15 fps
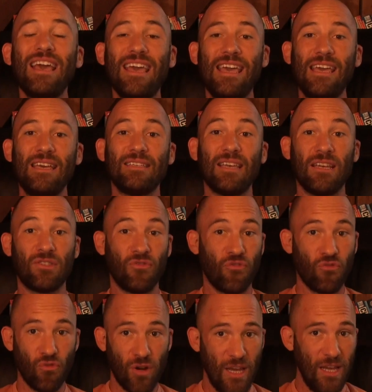is it's
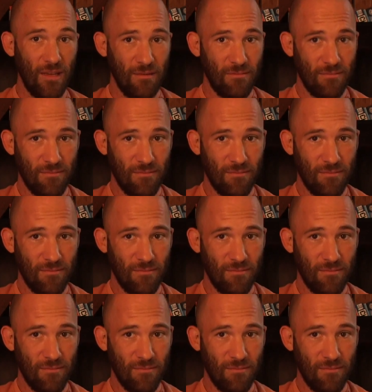free,